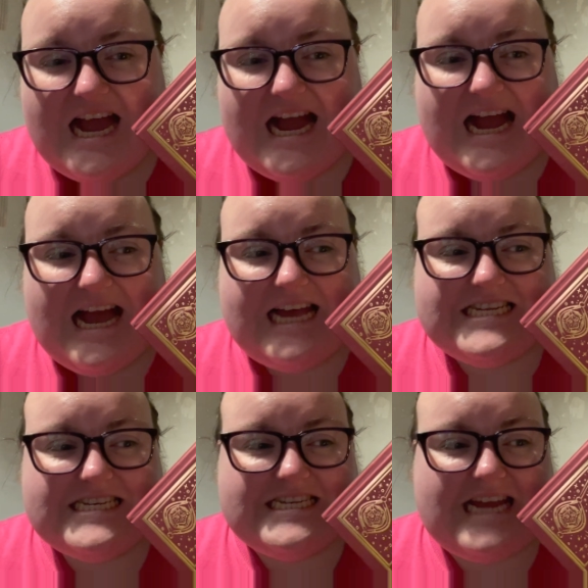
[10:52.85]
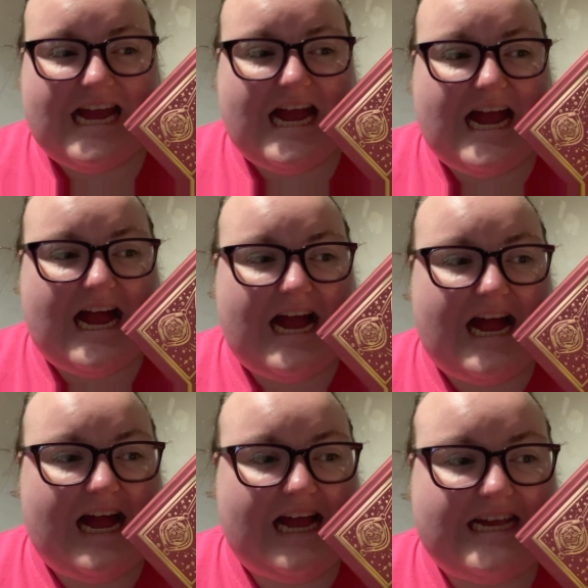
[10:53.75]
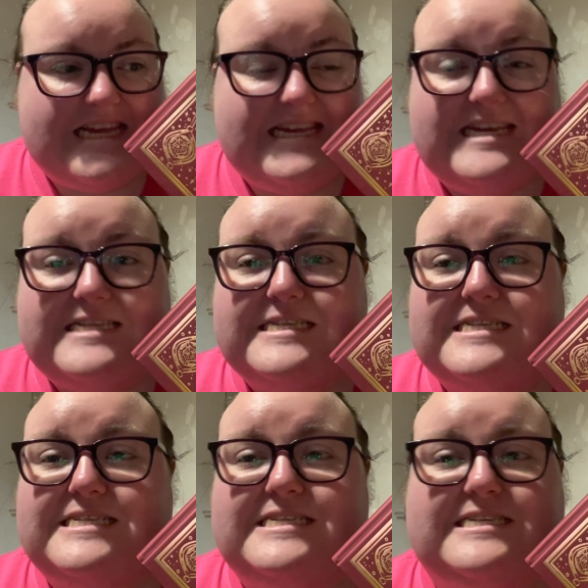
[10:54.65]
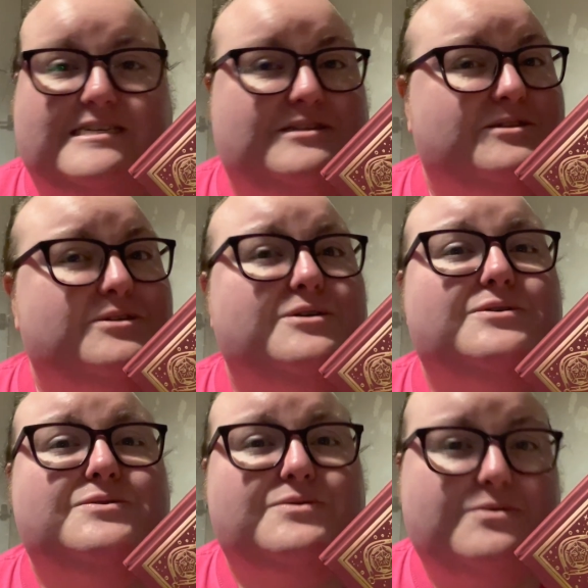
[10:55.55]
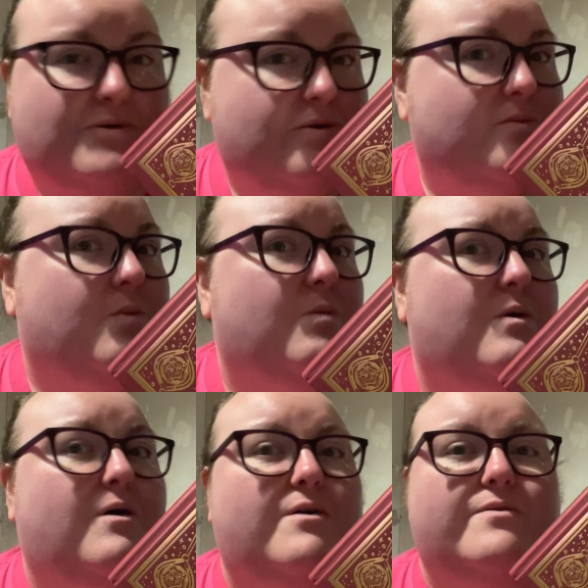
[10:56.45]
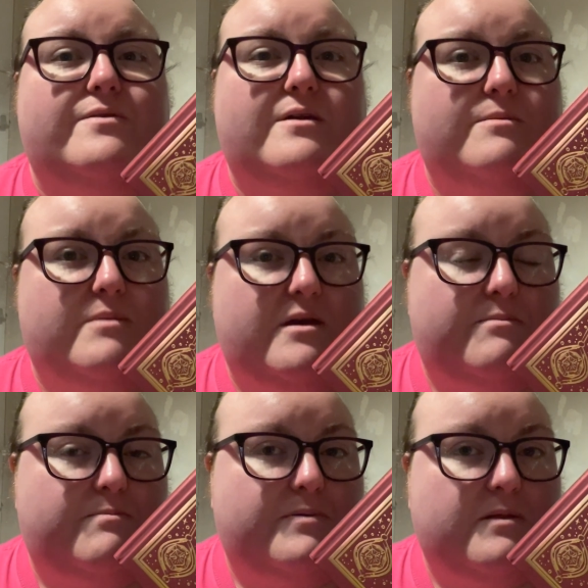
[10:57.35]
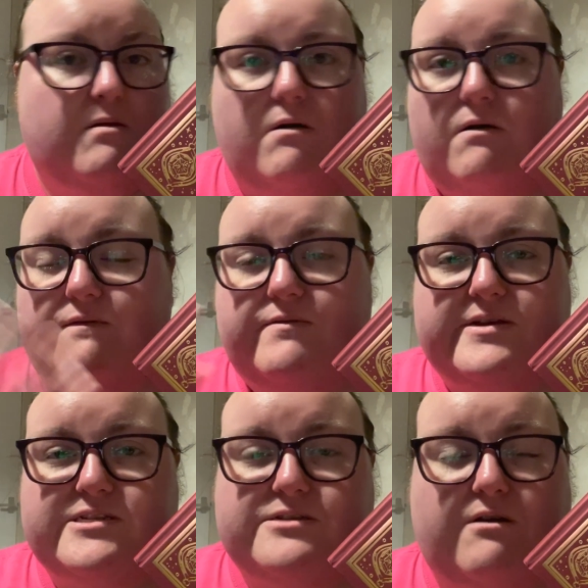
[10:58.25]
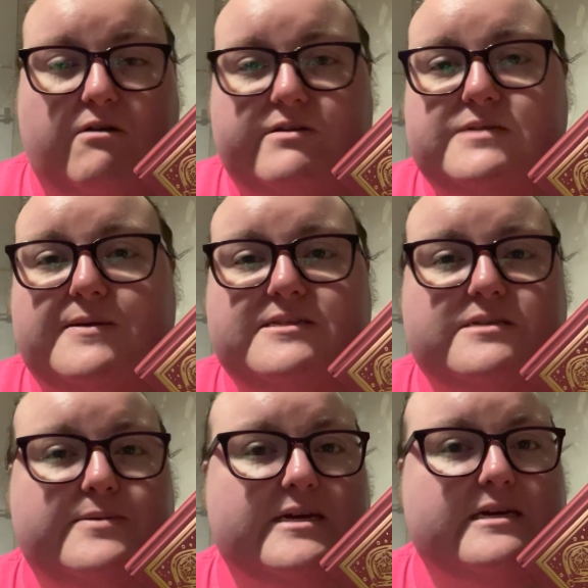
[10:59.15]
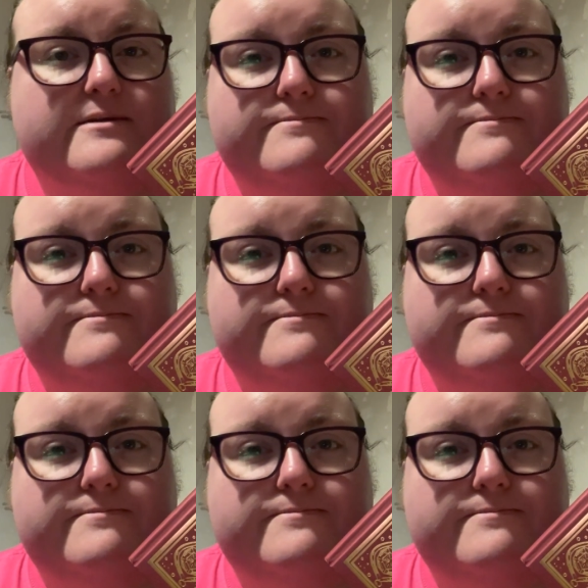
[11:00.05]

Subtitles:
And I still don't know what the main plot of this story is meant to be.